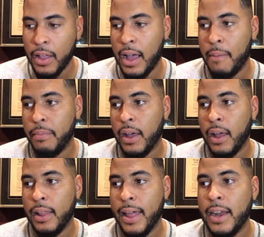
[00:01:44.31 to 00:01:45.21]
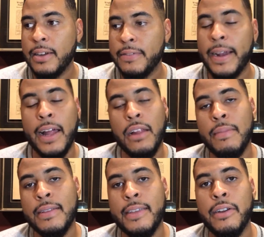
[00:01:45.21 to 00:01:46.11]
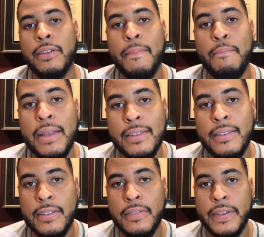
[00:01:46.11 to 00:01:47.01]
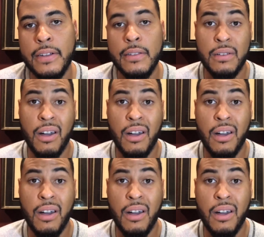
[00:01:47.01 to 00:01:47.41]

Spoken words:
a lot of different elements that are in the business field